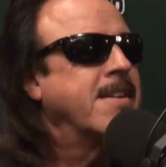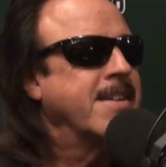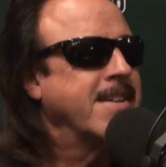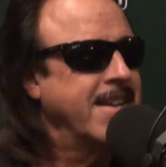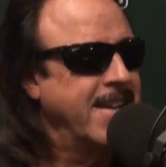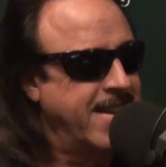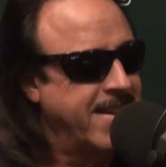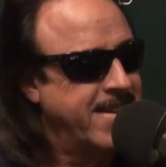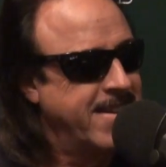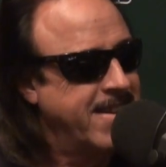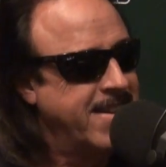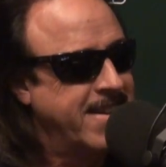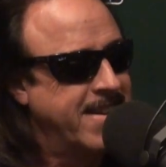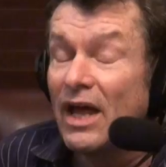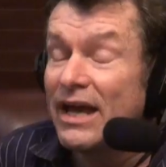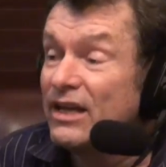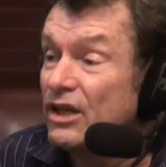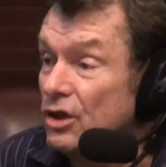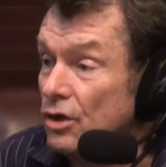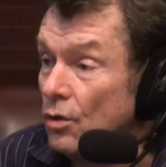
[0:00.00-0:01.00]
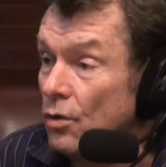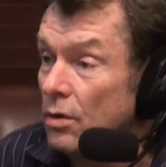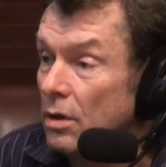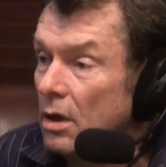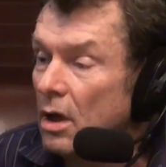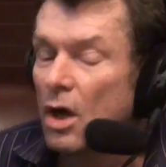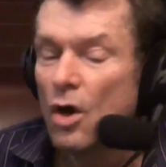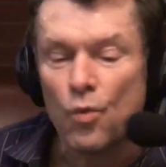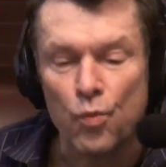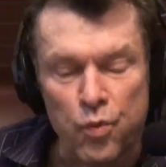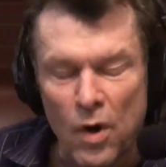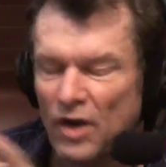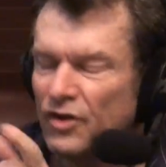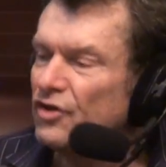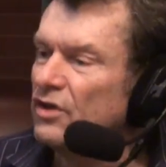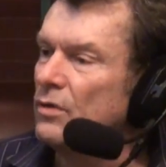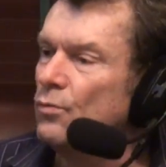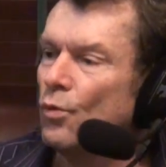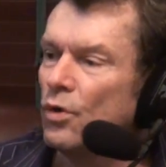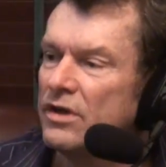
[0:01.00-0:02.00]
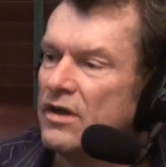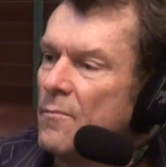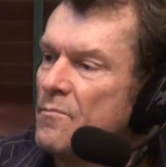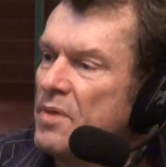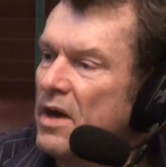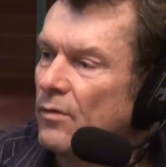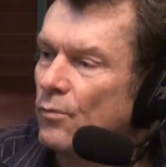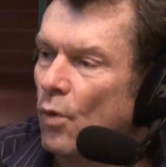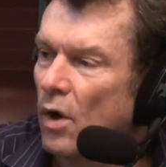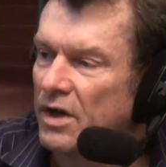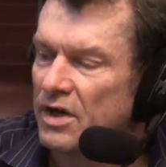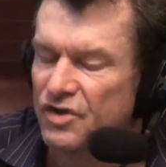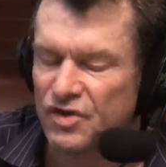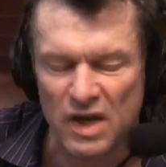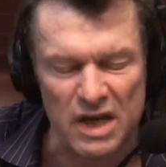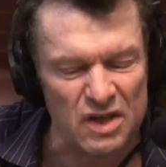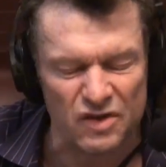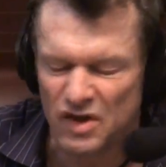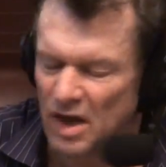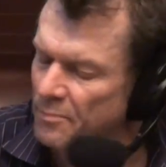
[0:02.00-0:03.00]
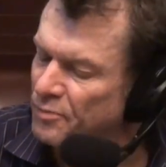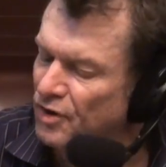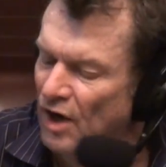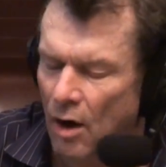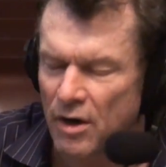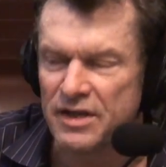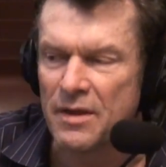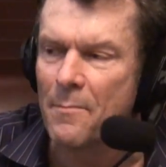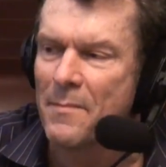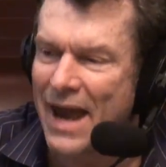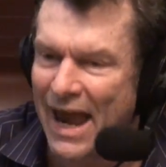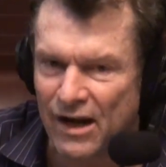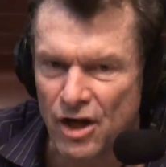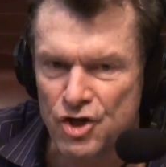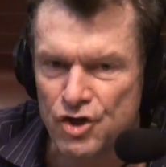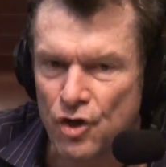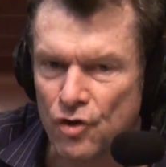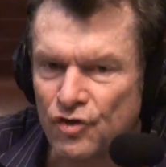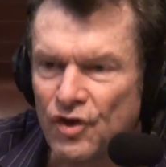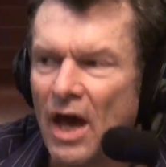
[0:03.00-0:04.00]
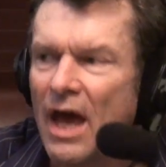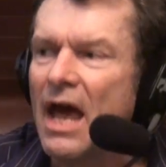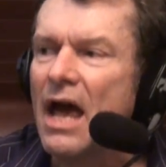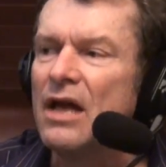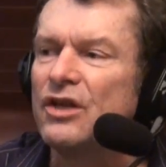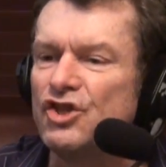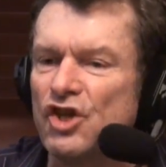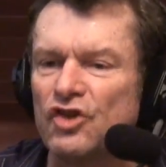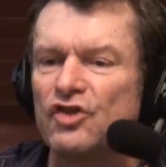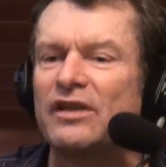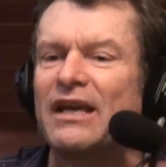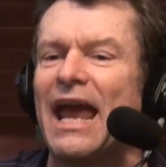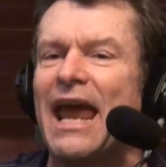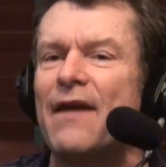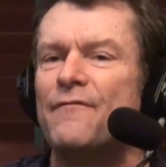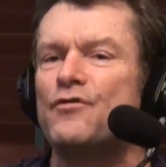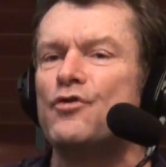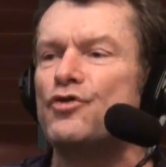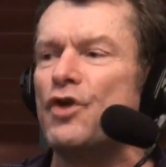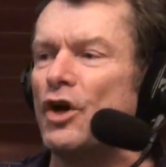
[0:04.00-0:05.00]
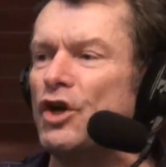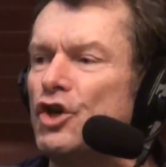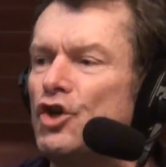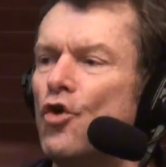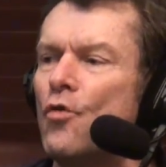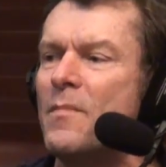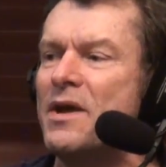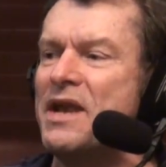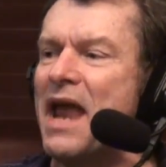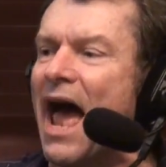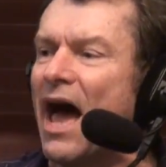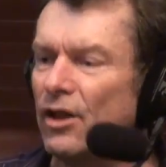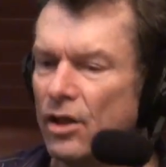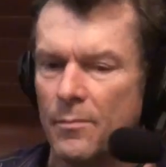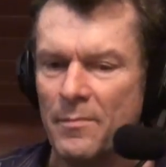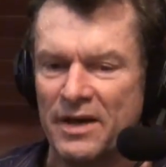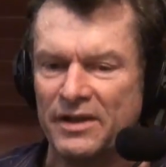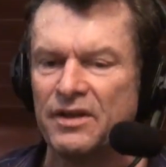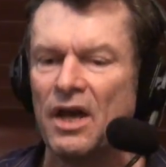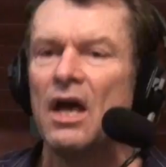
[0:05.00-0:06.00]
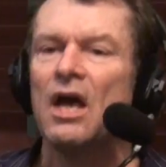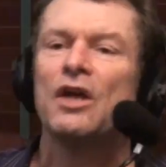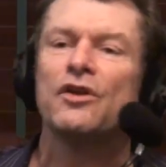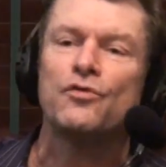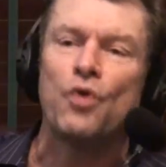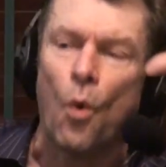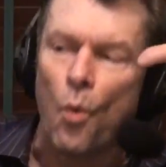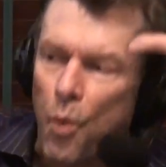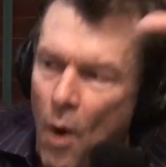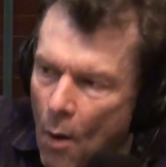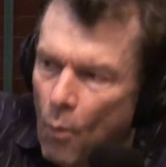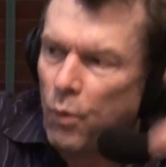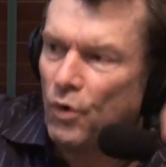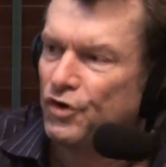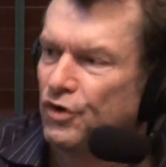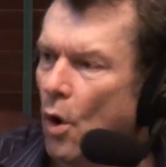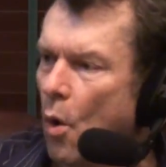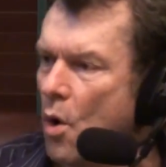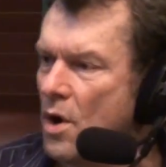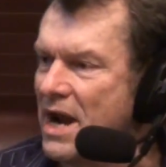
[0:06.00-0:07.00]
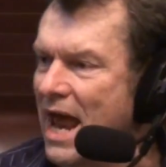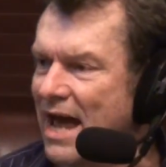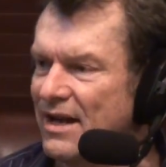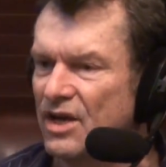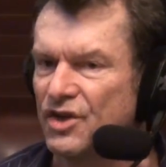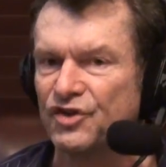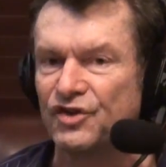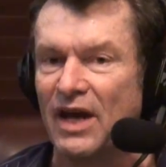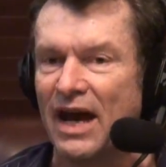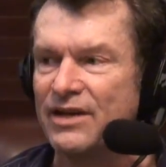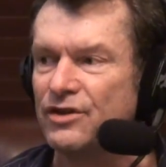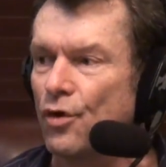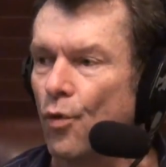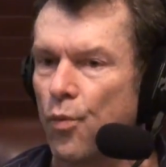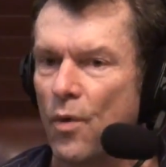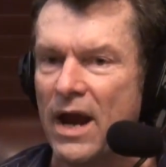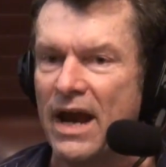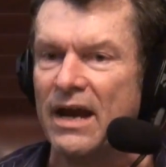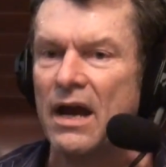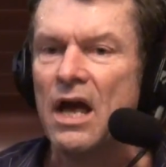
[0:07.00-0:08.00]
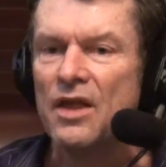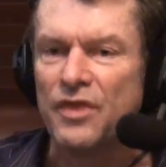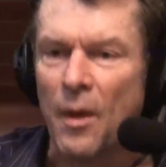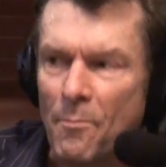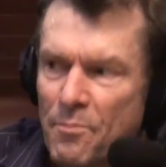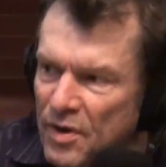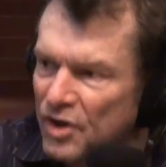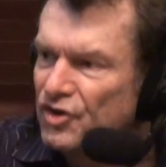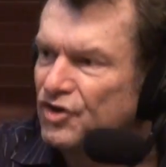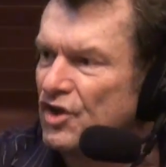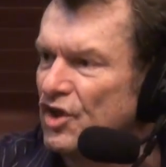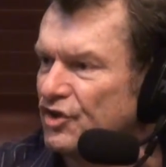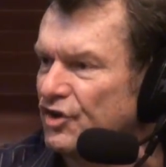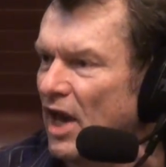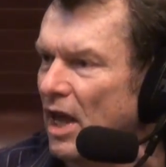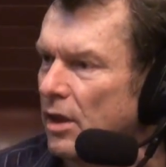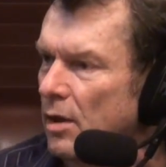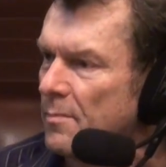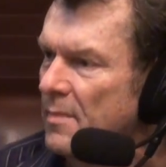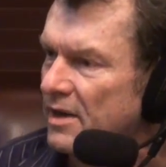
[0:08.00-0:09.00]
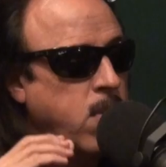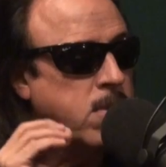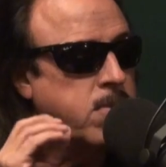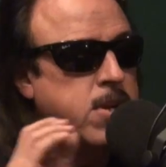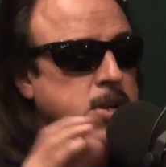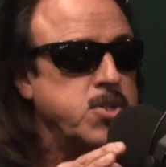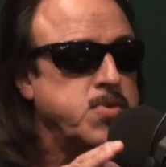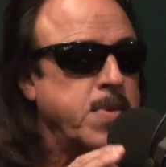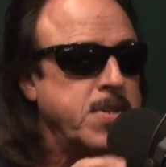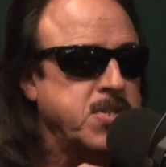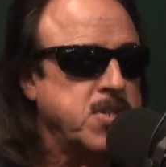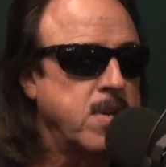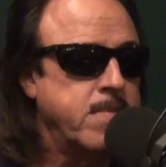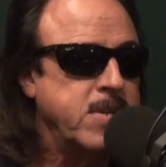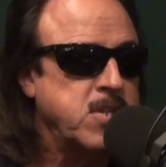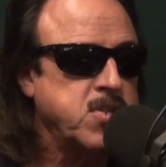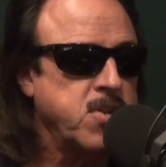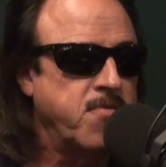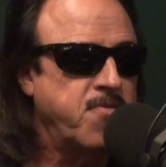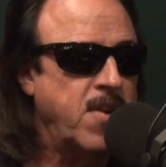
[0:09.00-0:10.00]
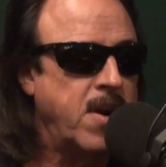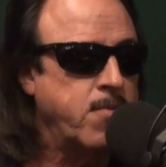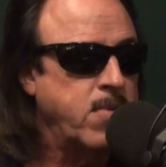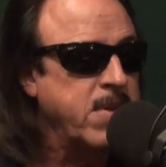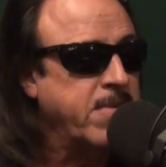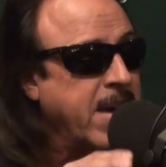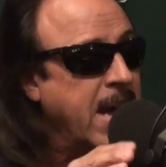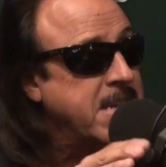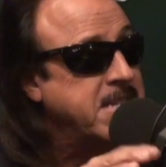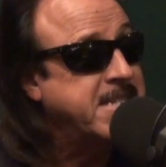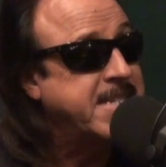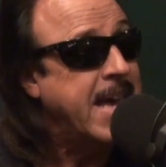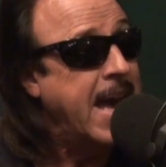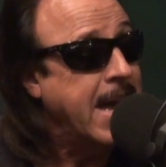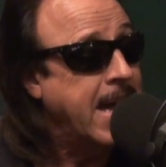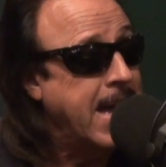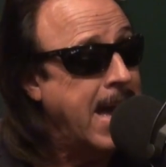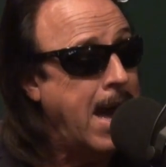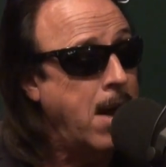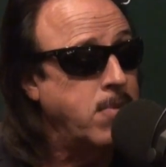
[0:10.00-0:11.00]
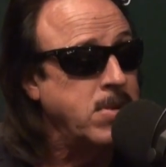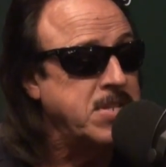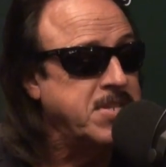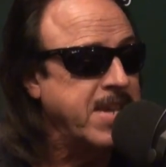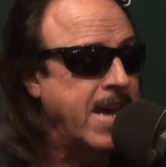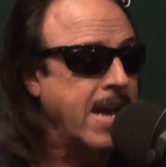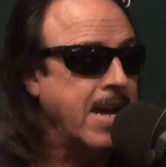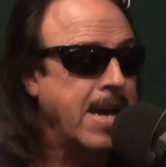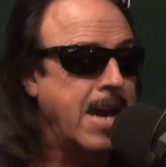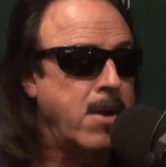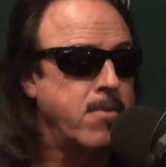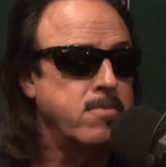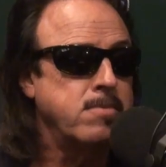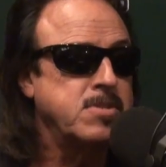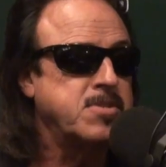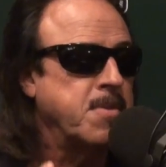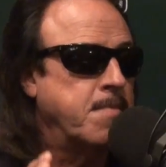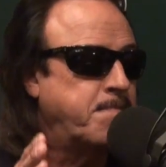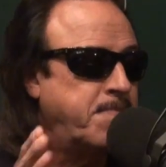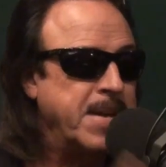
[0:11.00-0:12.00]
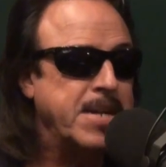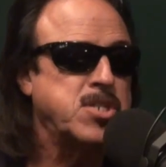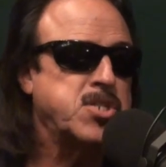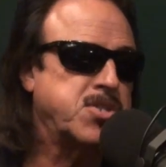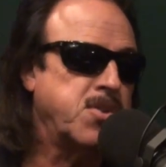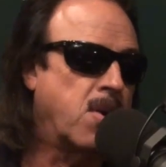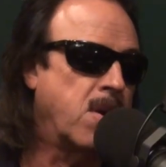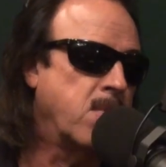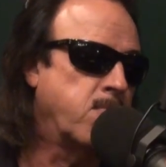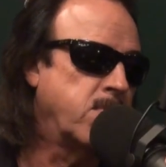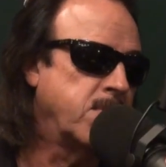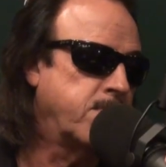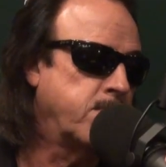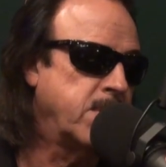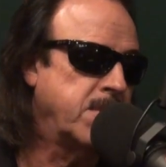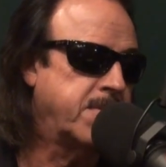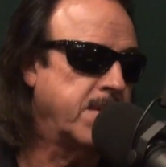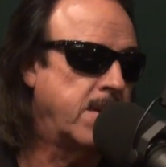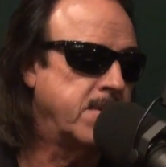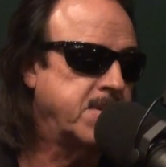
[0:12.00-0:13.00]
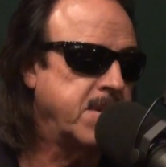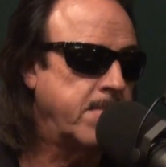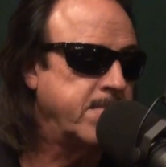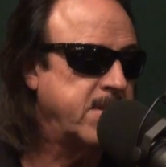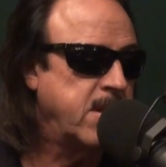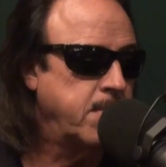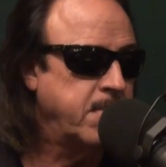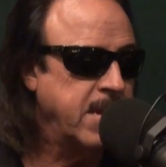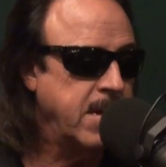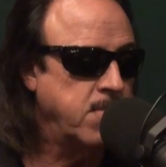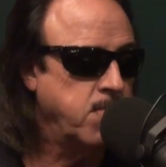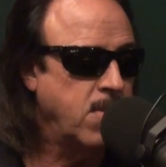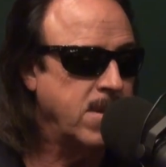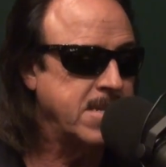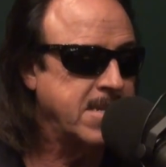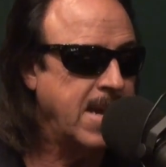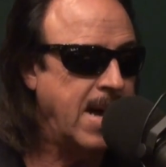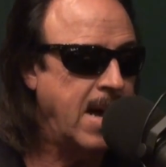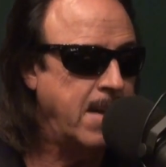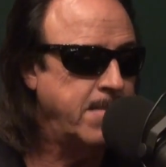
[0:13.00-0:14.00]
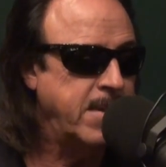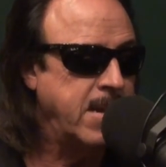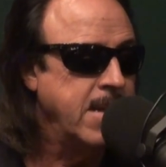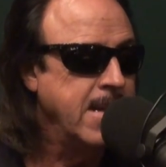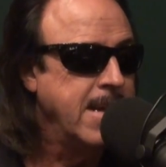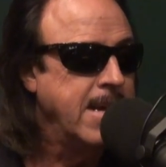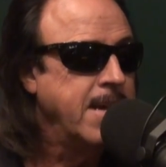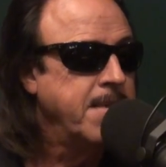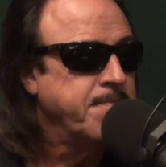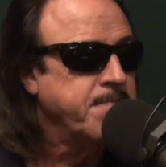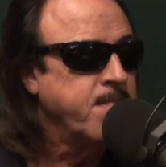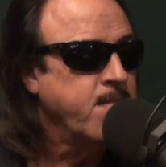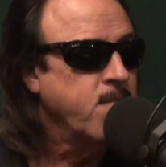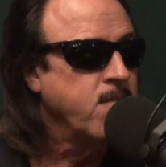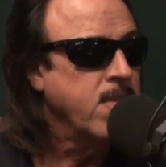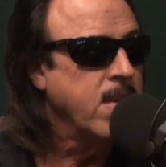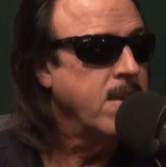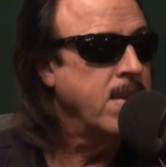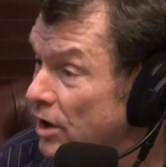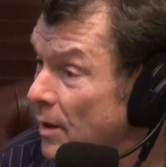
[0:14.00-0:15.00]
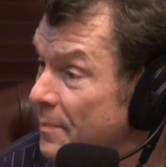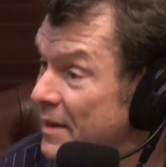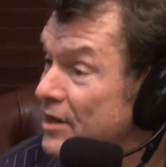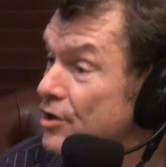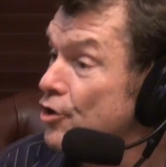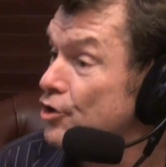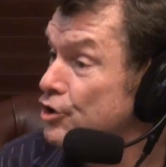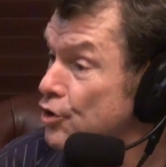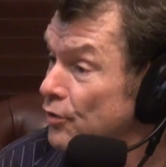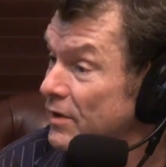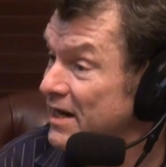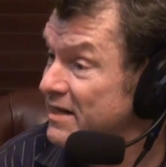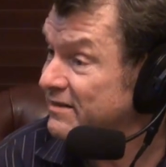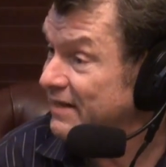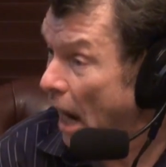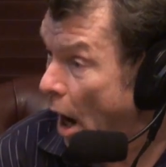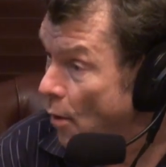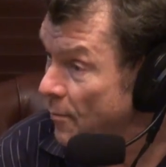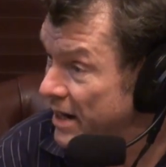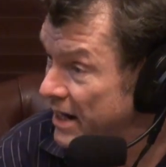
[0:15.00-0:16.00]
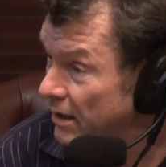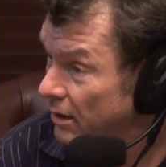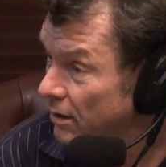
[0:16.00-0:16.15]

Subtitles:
Without guys like you, wrestling wouldn't have been what it is. I'm sorry, the managers just gave you the human element to what was going on inside the ring, the business element. Well, here's what's going to be so fun. We've got Zach Gowen. Zach Gowen was a big star with WWE at one time. The Great Malachi's going to be there, and you didn't tell me?